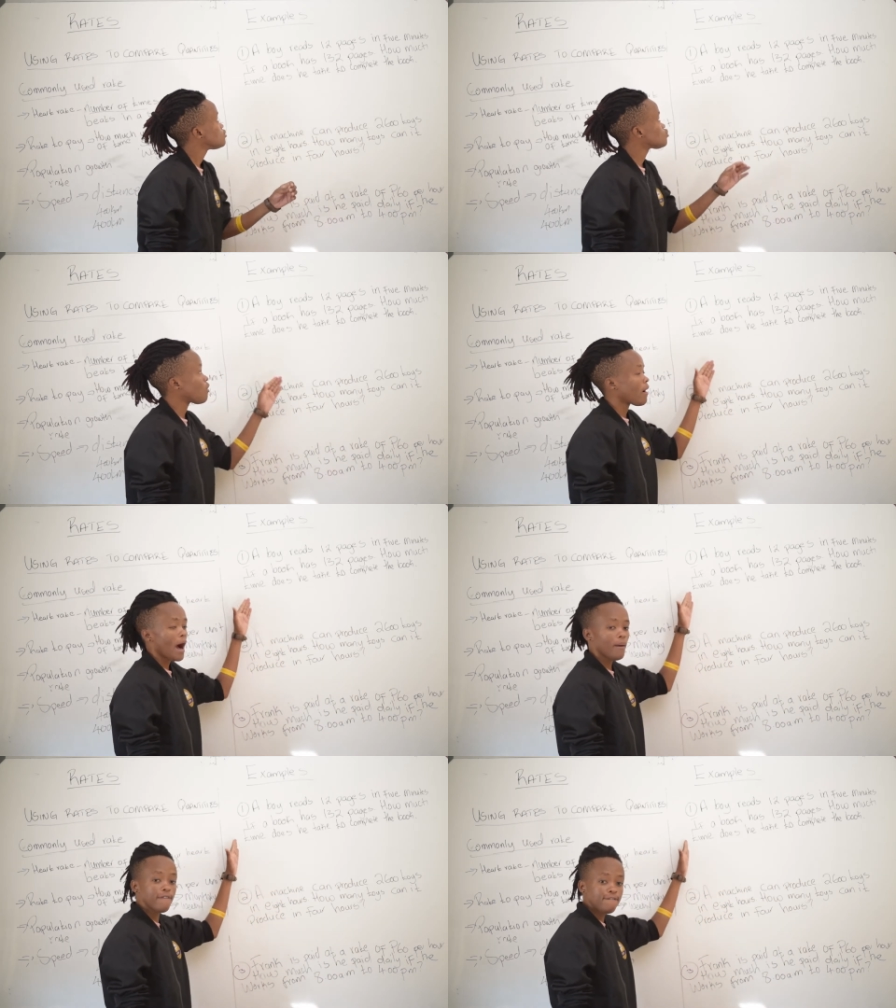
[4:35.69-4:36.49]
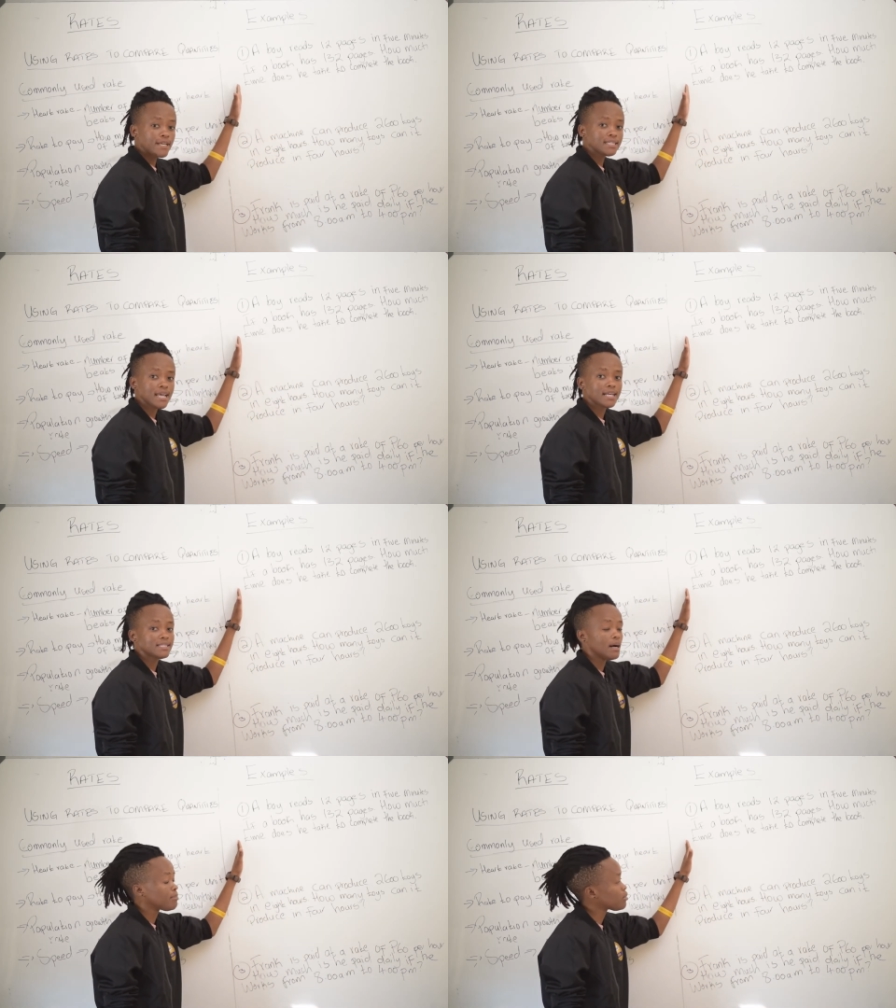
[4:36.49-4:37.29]
So our first
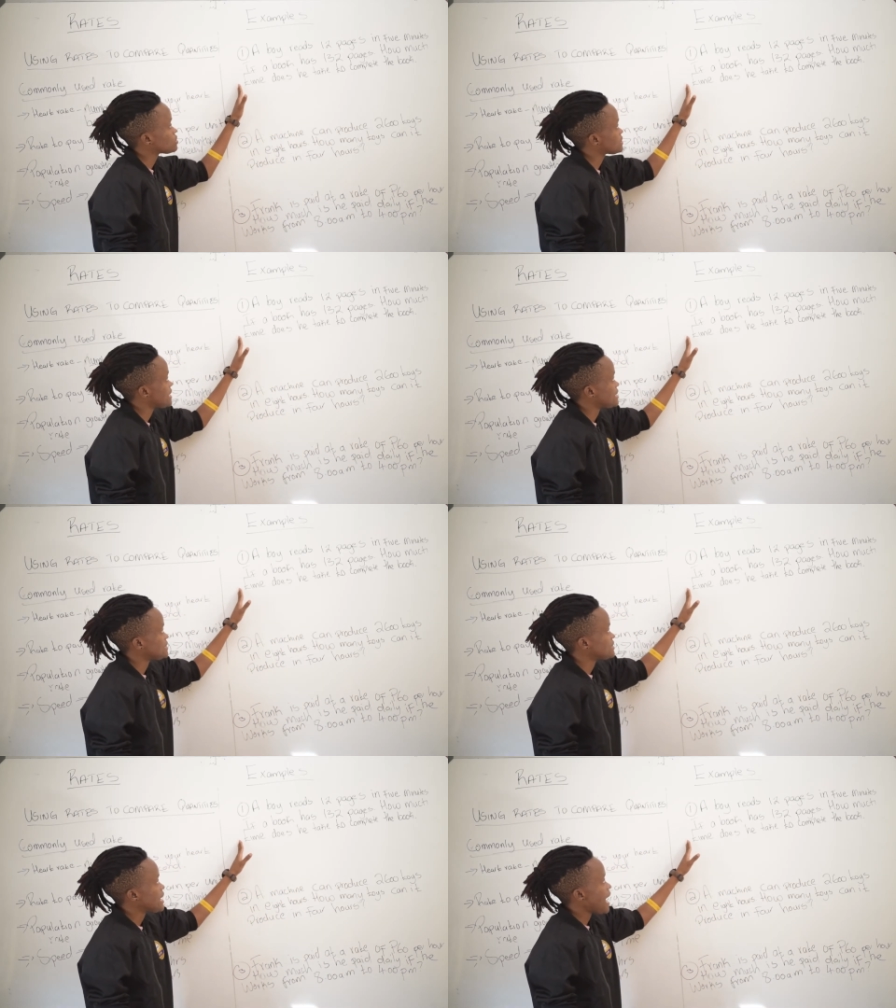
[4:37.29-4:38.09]
example says,